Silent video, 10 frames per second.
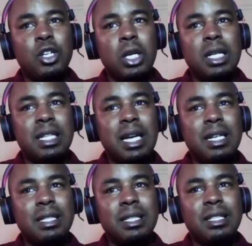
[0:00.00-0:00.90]
dollars and
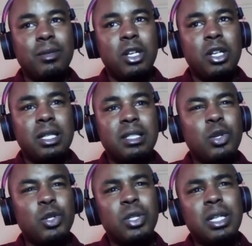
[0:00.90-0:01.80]
$160 million, that's
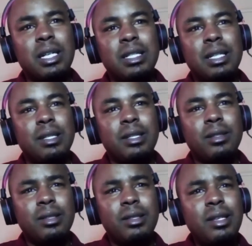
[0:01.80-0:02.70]
around 210
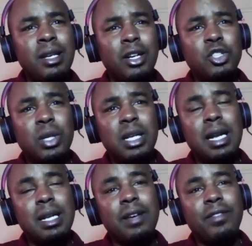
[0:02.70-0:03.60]
or
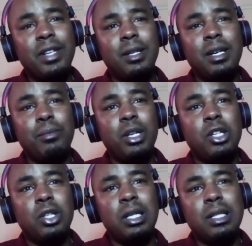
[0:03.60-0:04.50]
$211
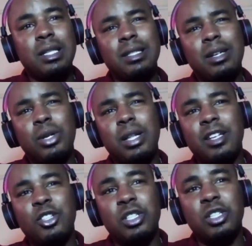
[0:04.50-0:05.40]
million. That's around, I
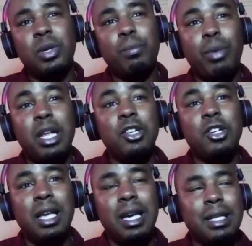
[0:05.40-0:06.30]
think, 21
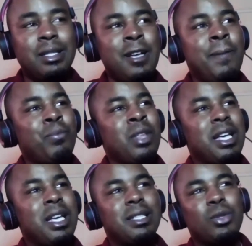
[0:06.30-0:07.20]
billion cash.
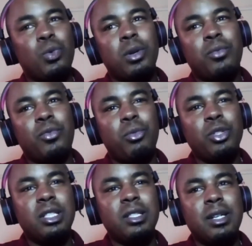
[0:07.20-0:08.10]
Is what from
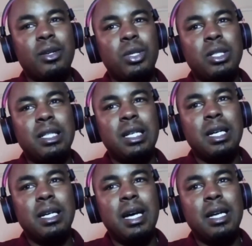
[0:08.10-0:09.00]
Moses and what
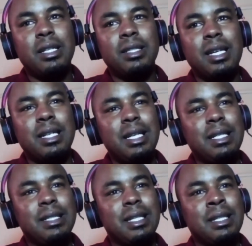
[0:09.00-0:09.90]
I understand
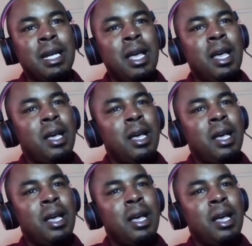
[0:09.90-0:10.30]
is that